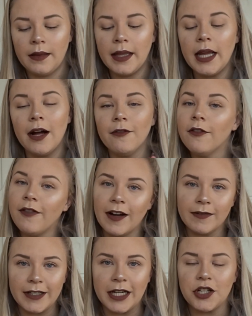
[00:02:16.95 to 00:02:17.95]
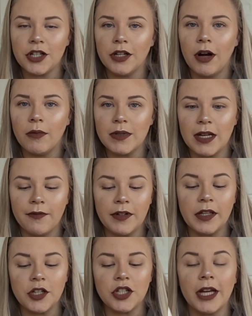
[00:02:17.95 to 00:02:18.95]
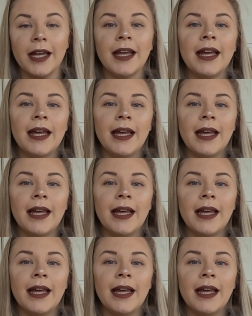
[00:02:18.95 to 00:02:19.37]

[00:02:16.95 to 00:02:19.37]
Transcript: The other foundation I was loving this year